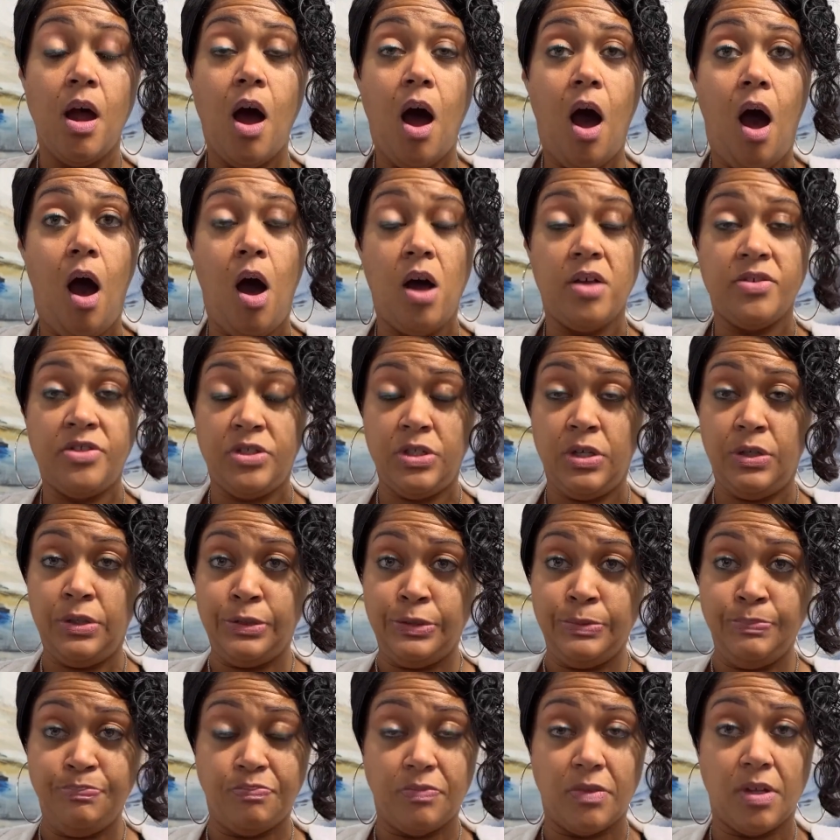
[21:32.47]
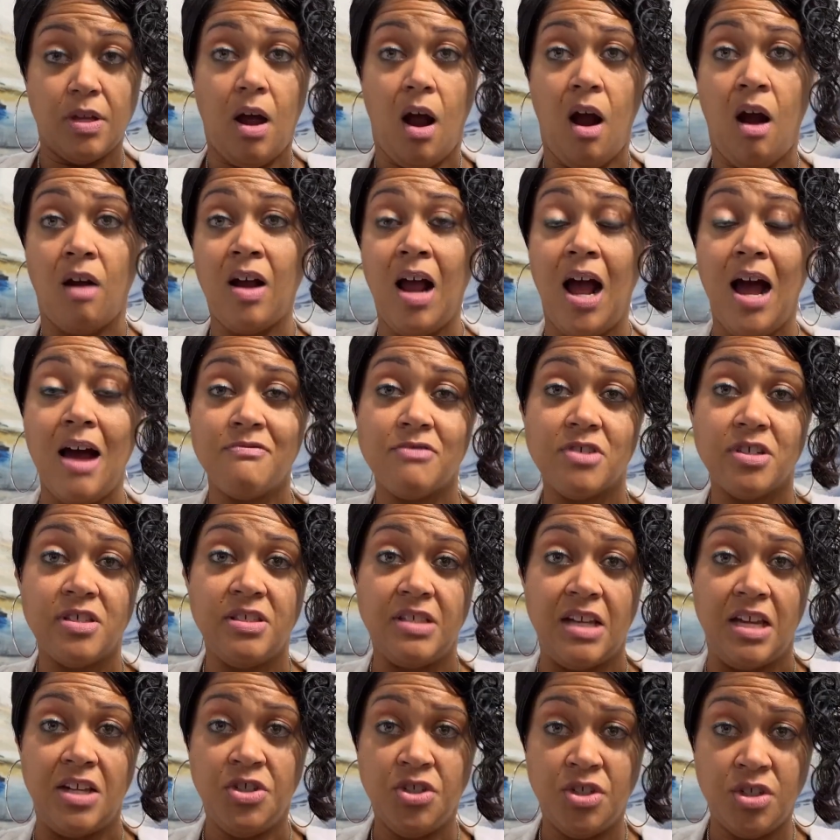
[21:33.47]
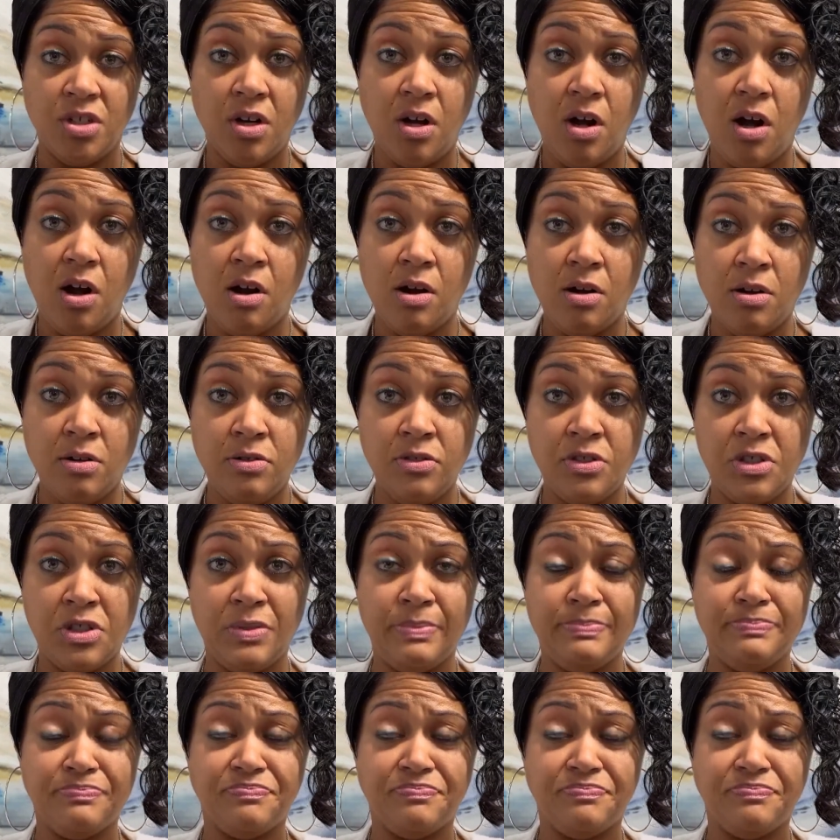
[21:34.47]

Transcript: Also, our conversation cards,